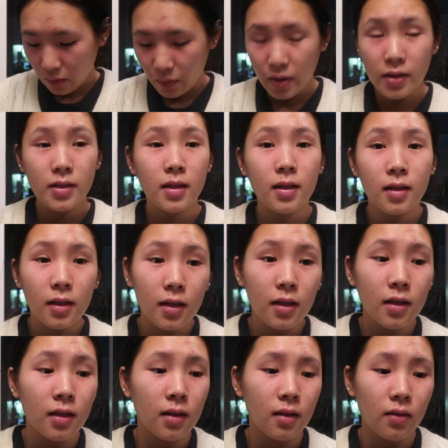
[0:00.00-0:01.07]

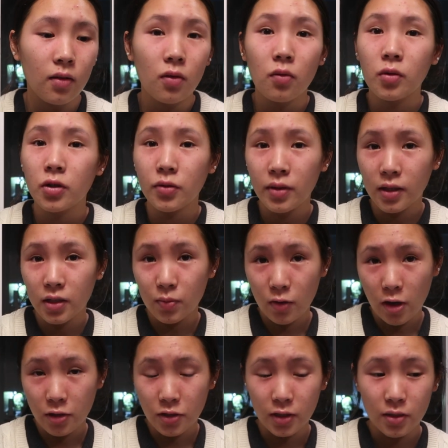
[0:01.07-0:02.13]
Basically, we're doing this
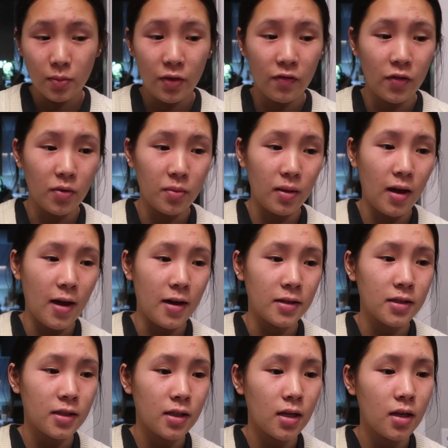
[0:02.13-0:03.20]
project in my film
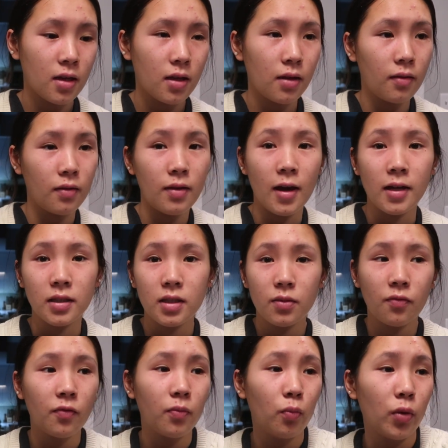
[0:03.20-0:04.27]
class
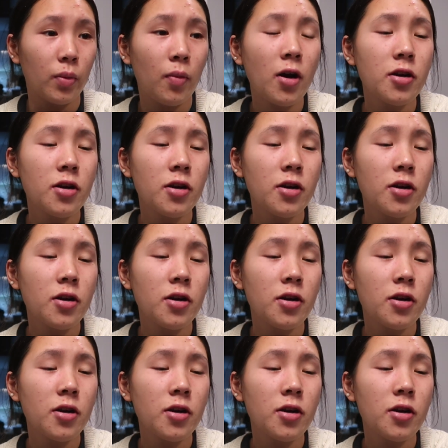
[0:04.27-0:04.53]
that's with